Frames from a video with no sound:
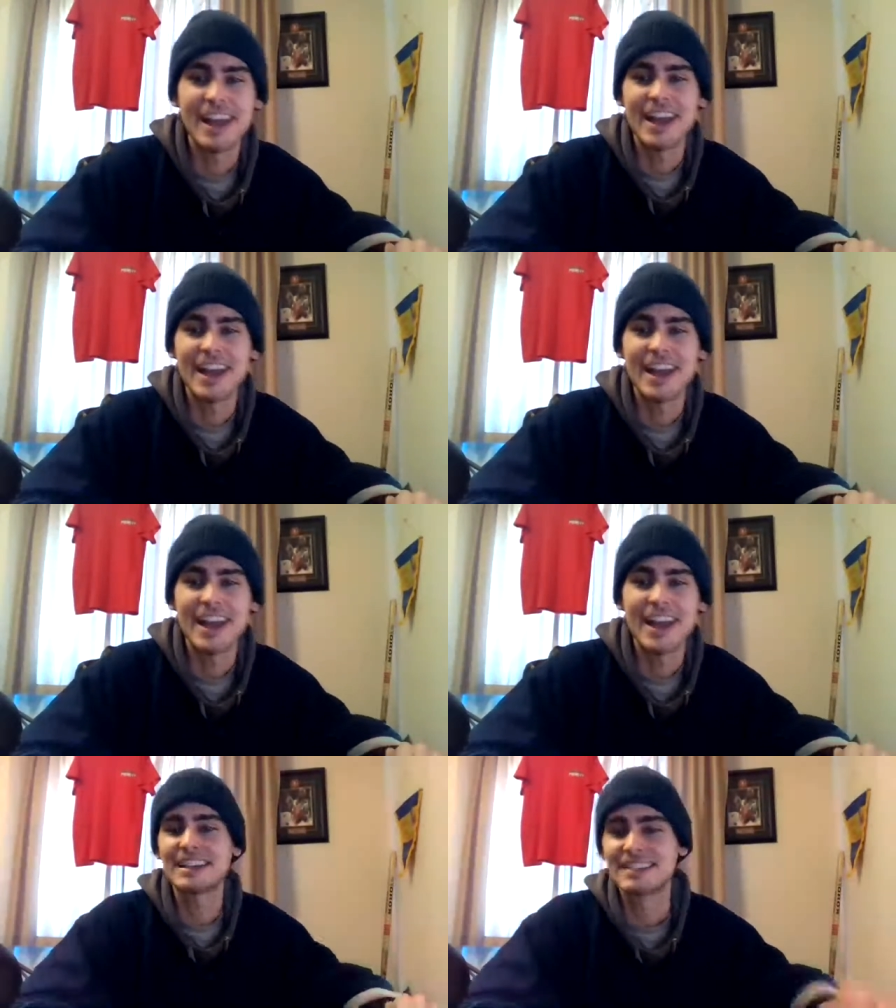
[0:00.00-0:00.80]

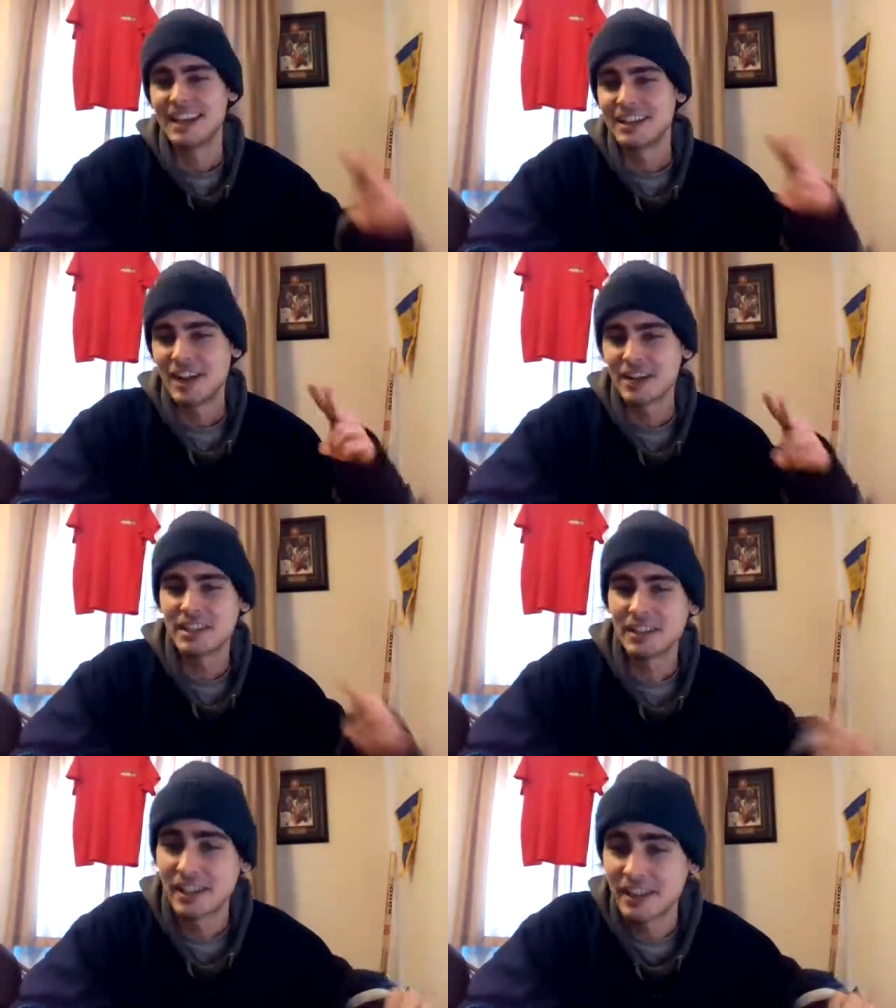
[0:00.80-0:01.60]
Anyways, guys,
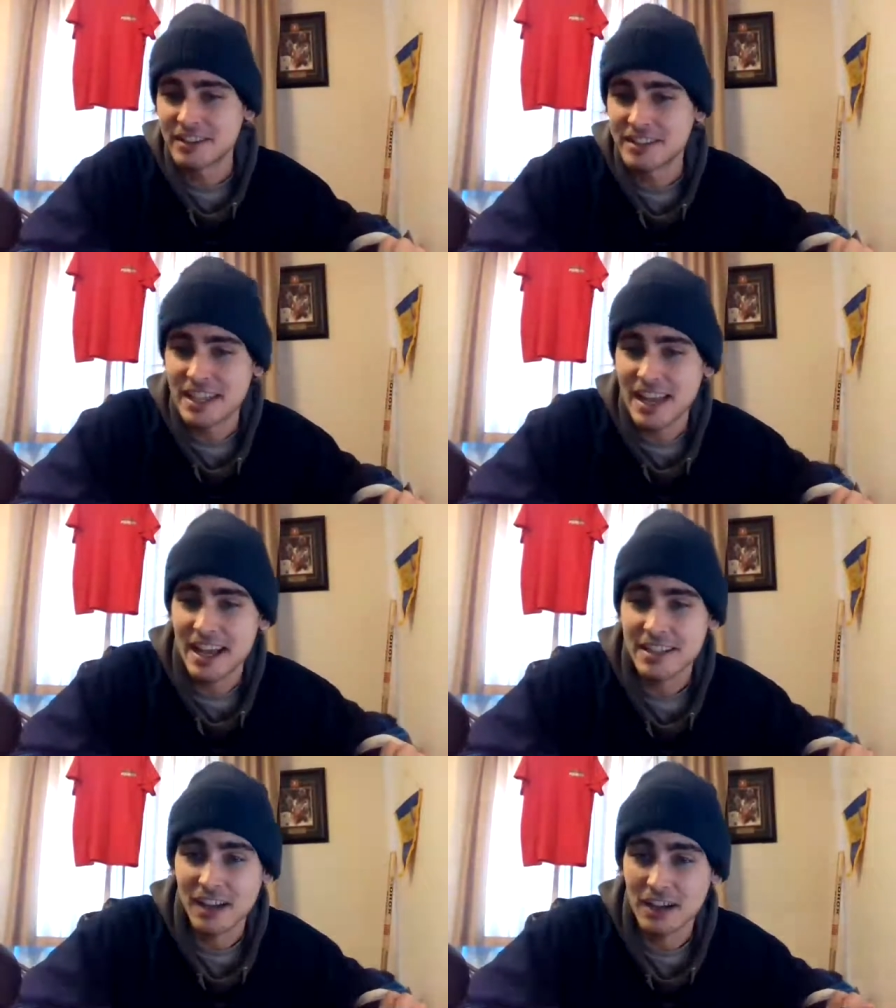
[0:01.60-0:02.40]
talk to you later there.
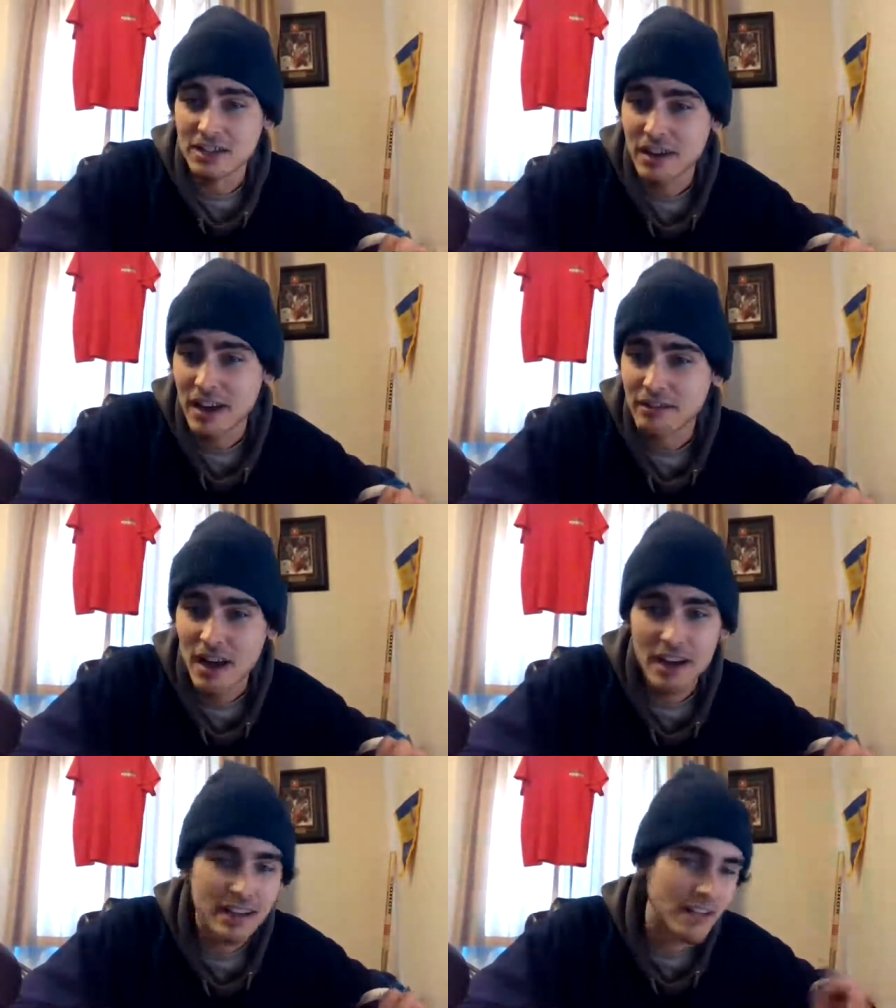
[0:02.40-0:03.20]
DX, Andre,
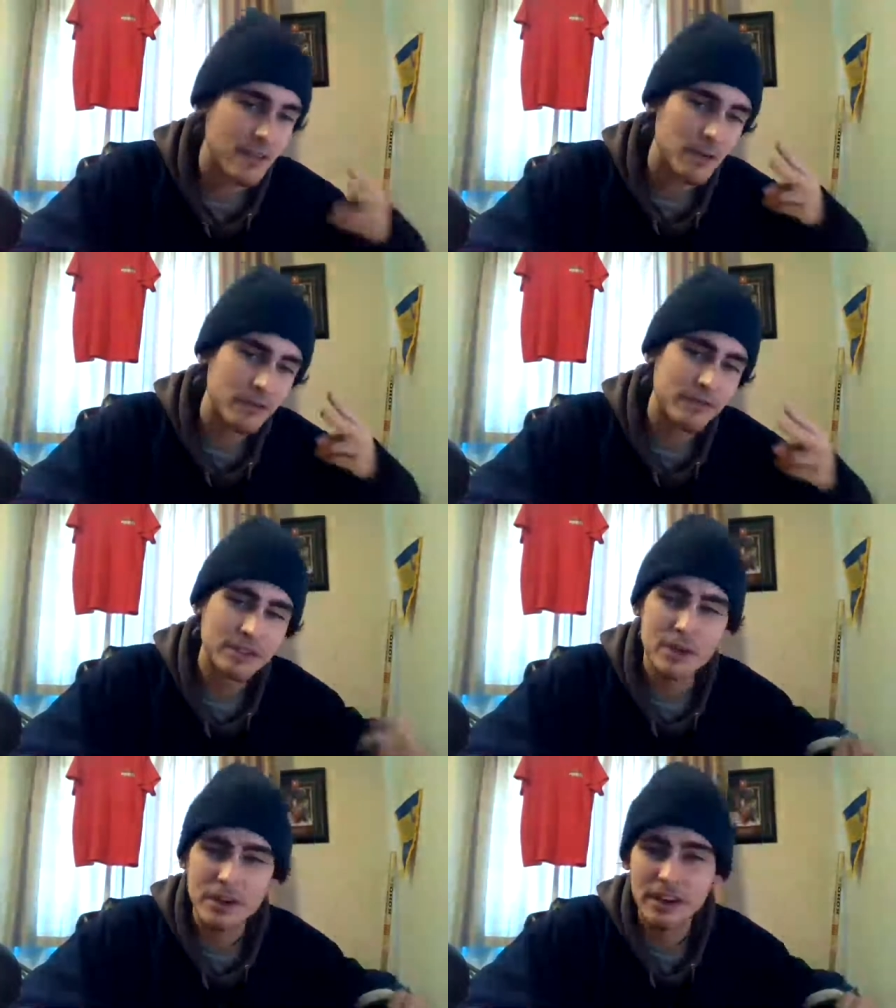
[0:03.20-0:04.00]
Ronnie, everyone for
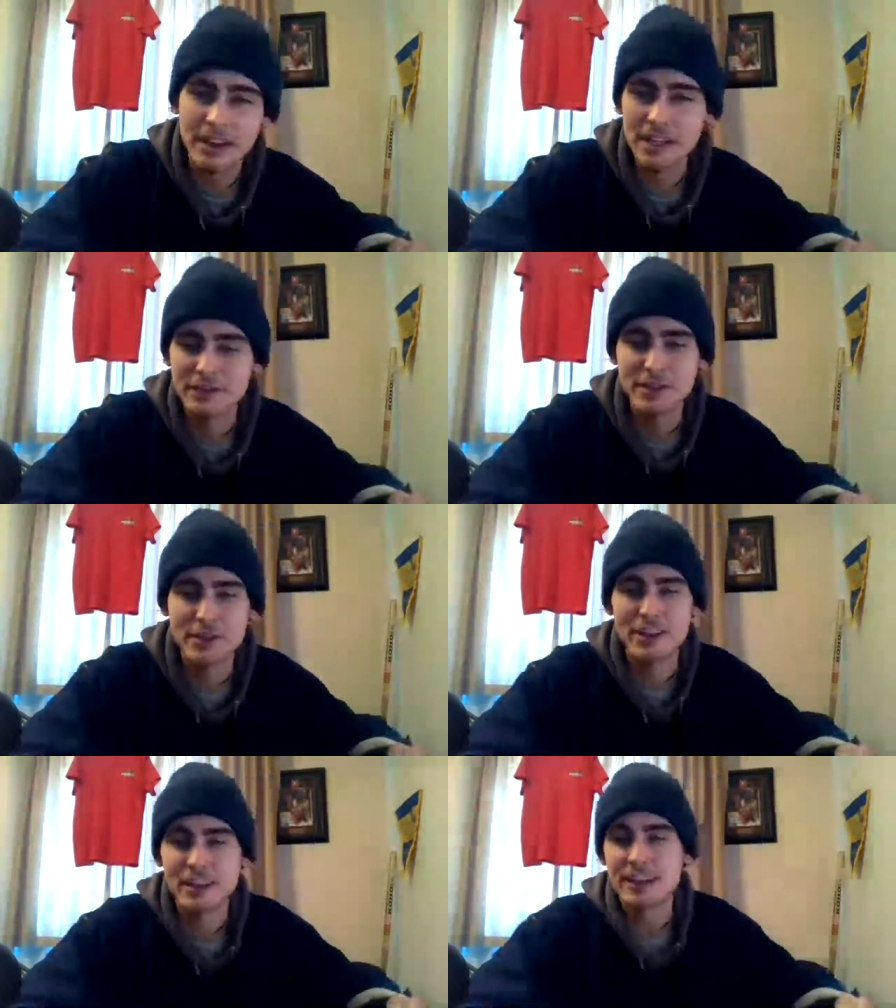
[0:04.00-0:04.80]
tuning in. Thanks for
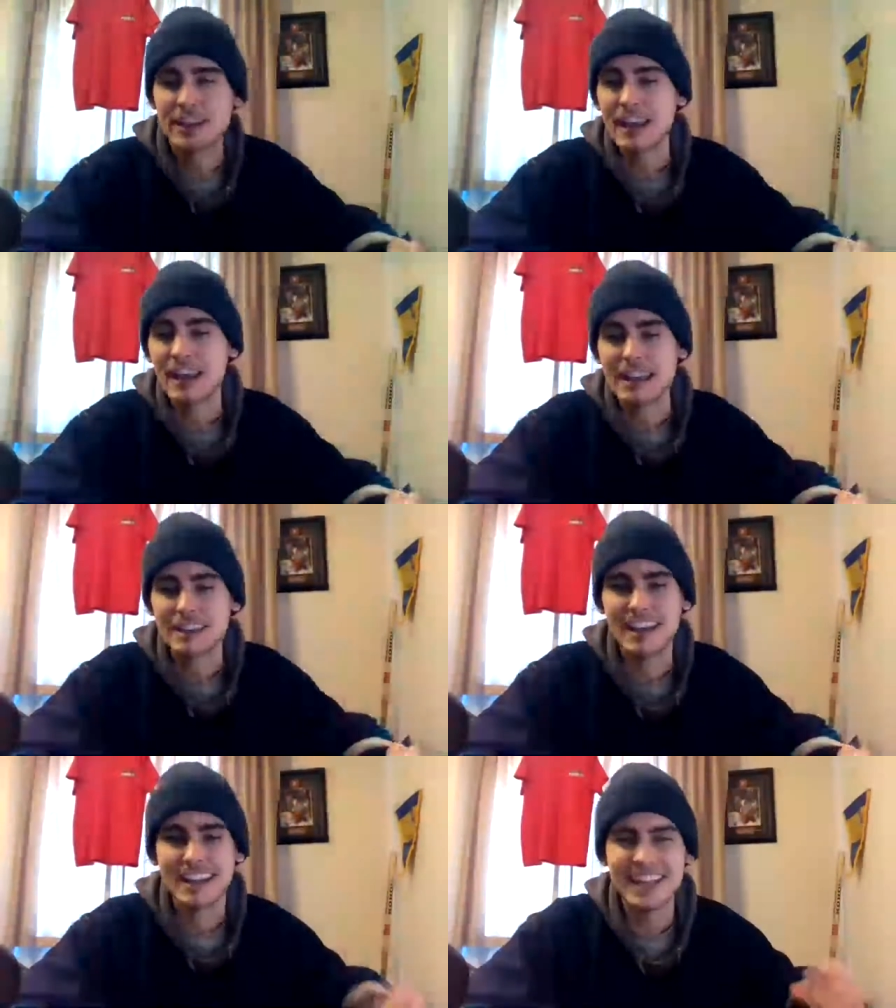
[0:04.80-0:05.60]
tuning in. And
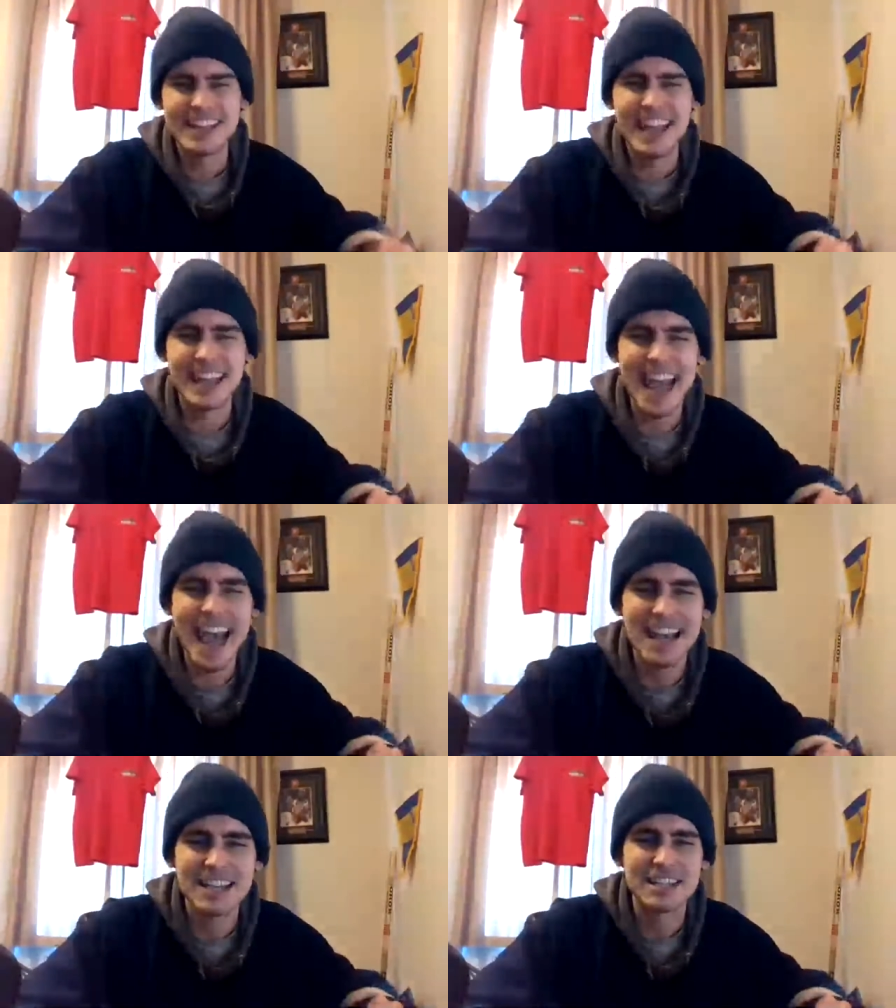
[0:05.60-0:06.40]
get that
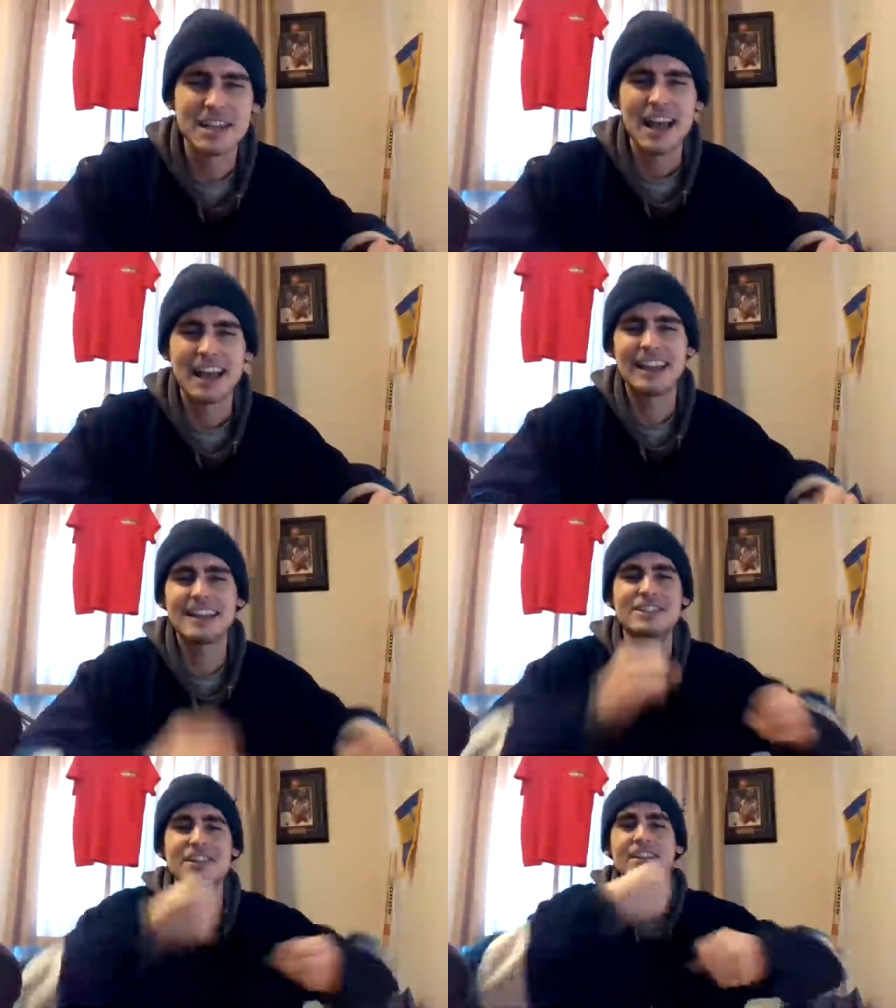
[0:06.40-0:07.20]
cash.
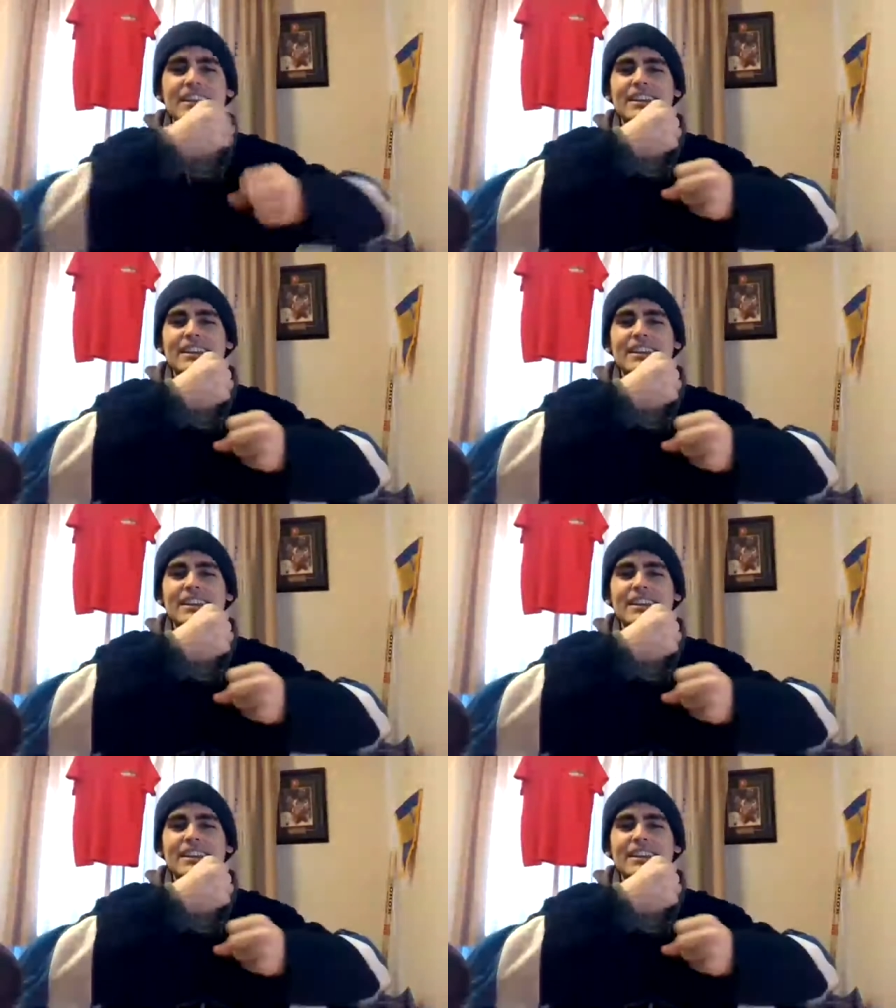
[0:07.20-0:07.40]
Leche.